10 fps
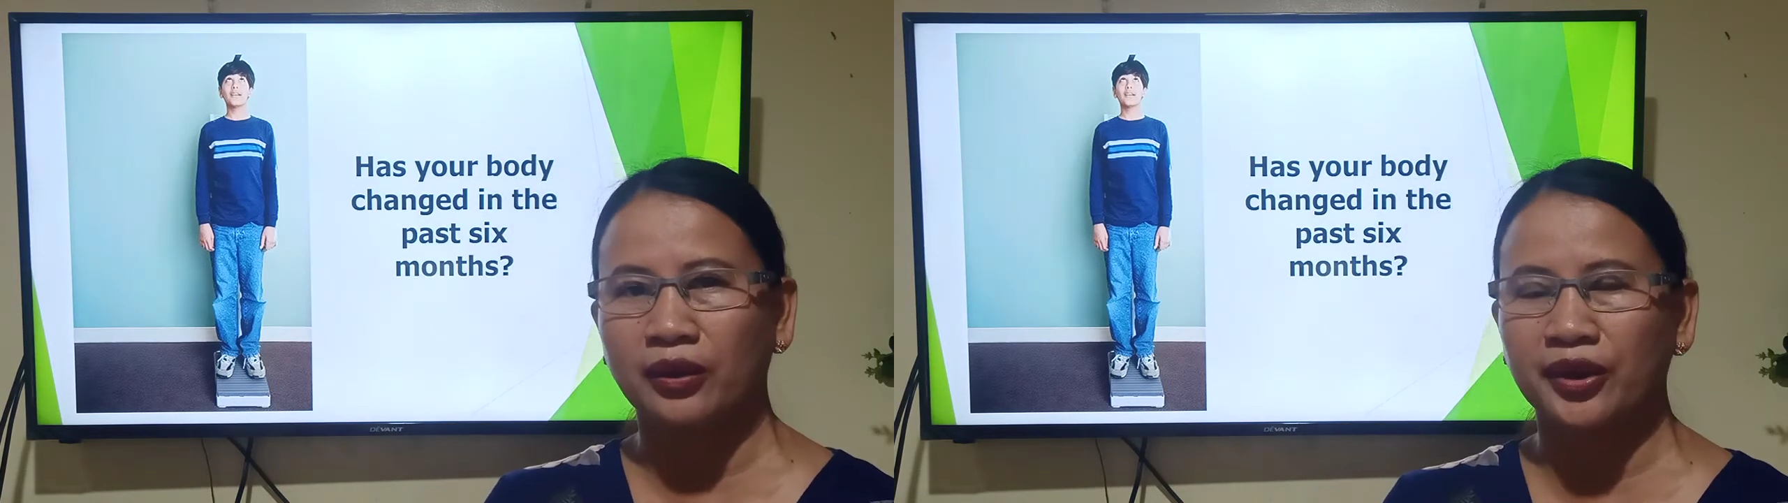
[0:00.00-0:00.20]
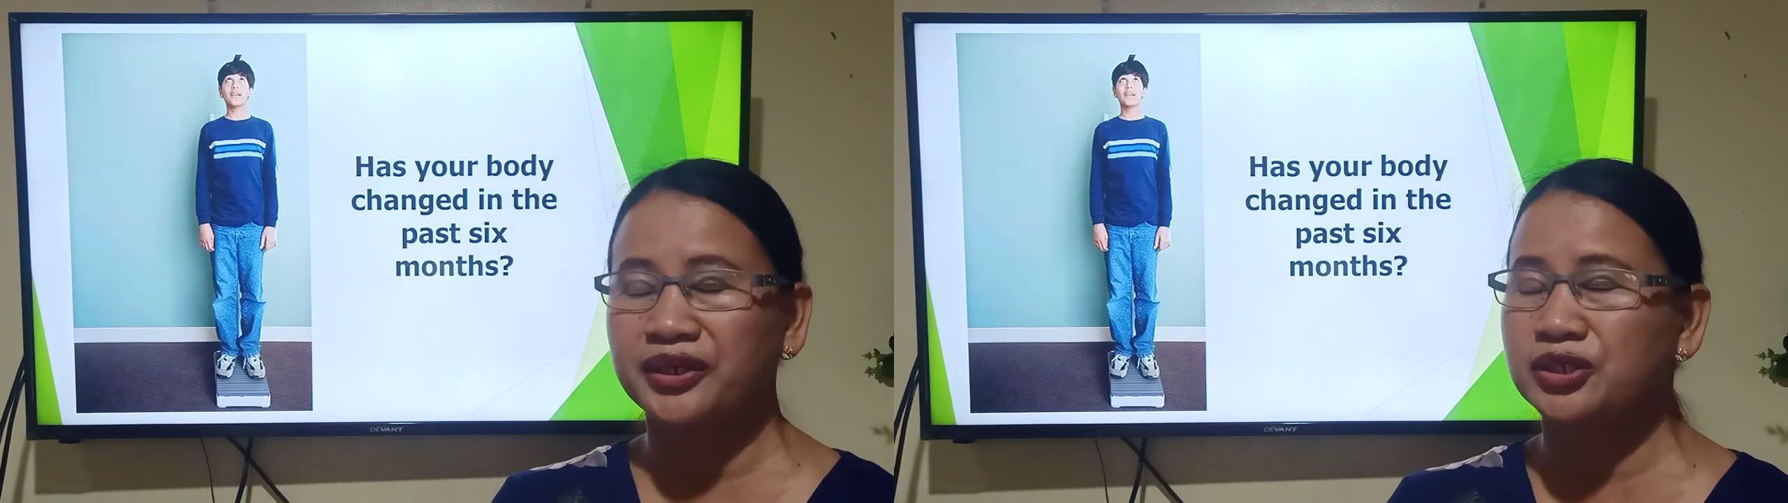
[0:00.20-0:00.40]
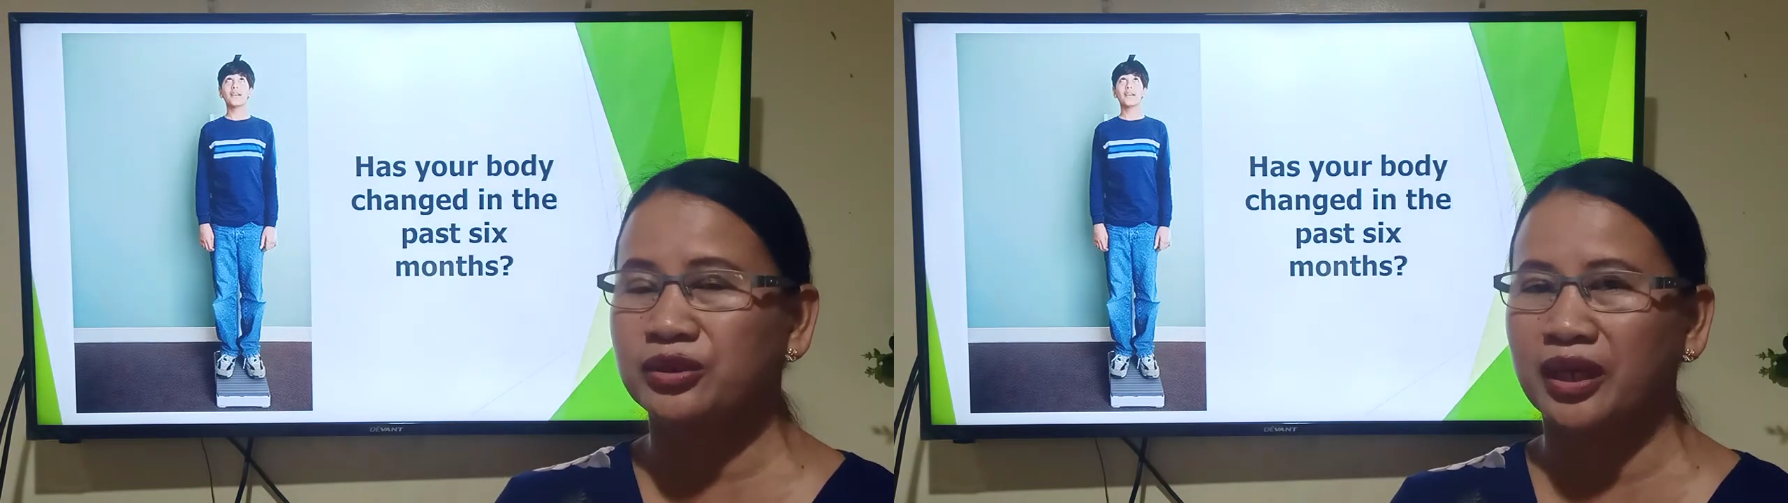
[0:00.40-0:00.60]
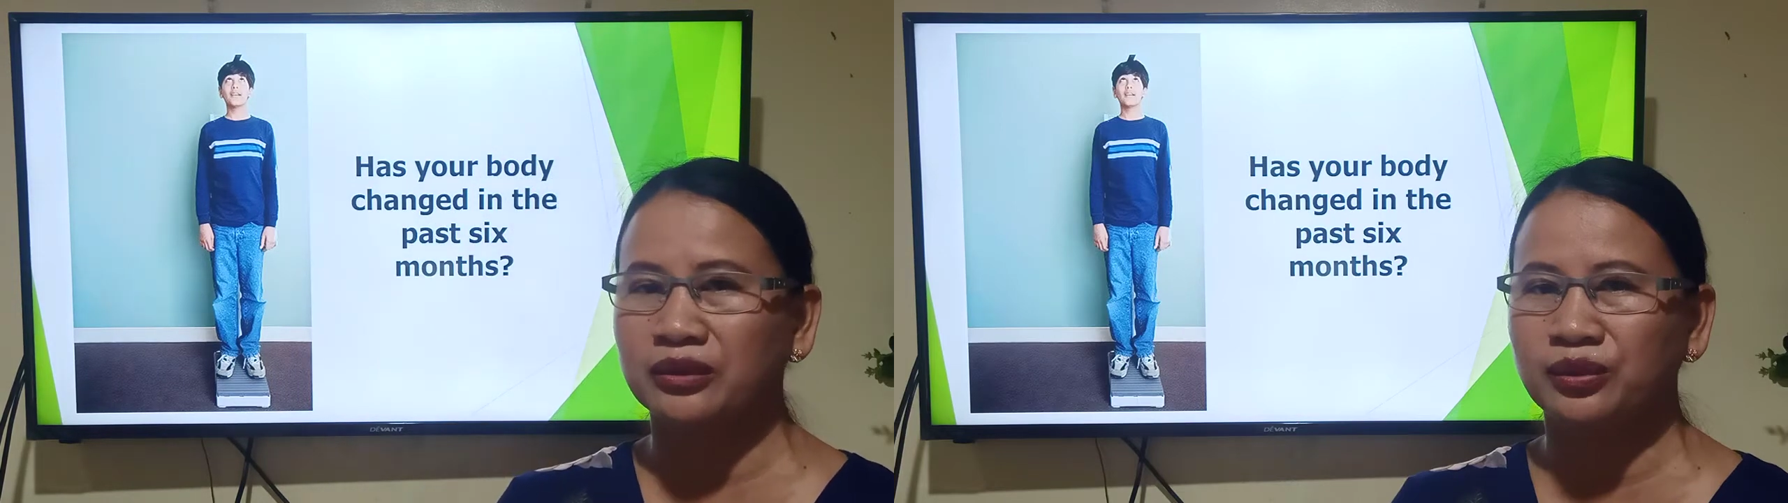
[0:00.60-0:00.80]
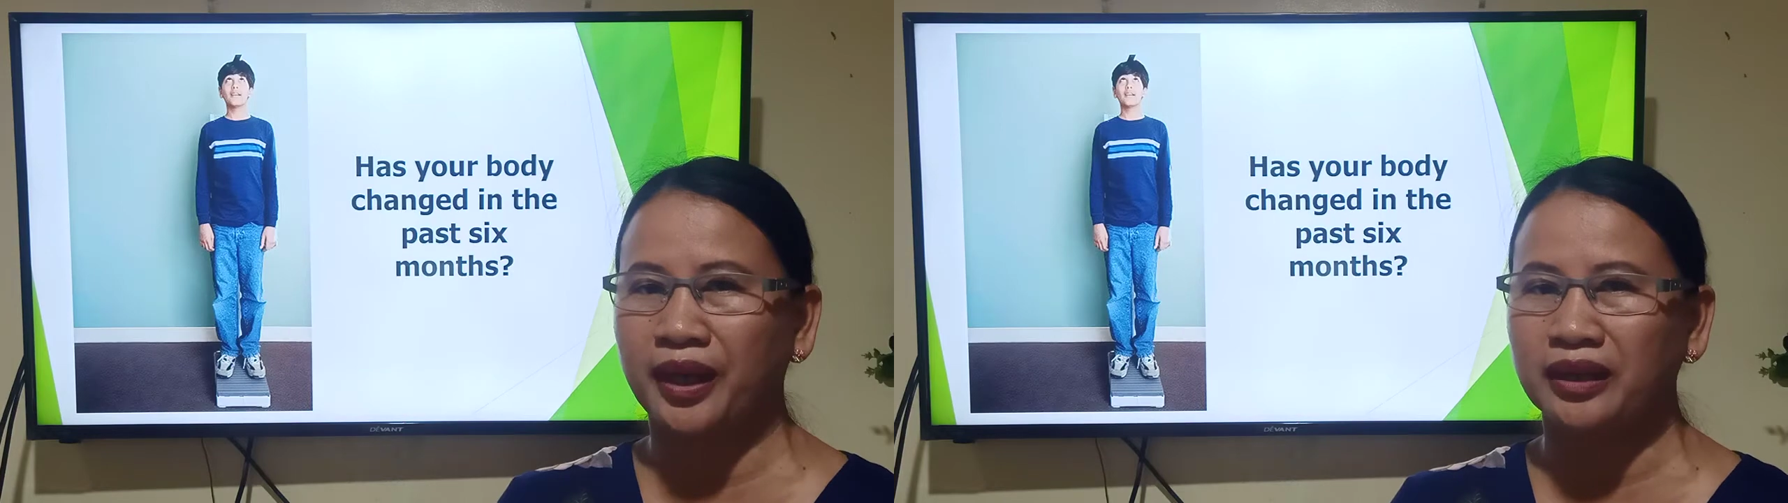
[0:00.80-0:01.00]
Or did you gain
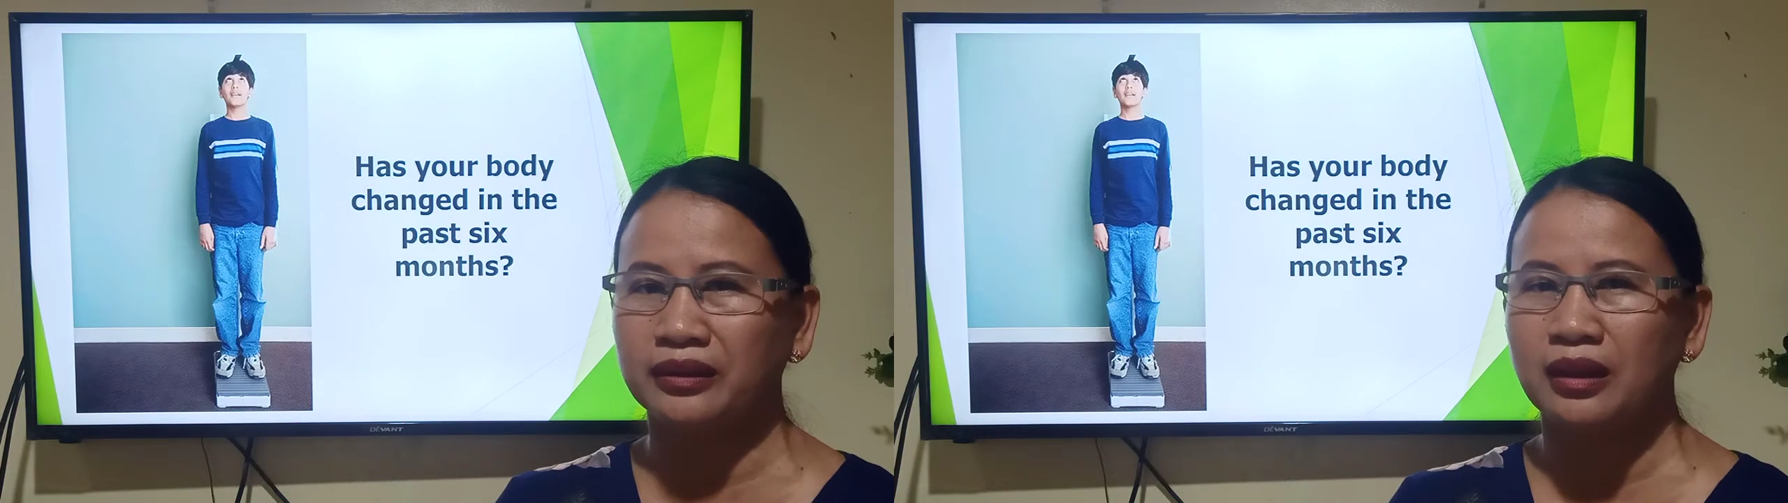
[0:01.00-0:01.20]
weight?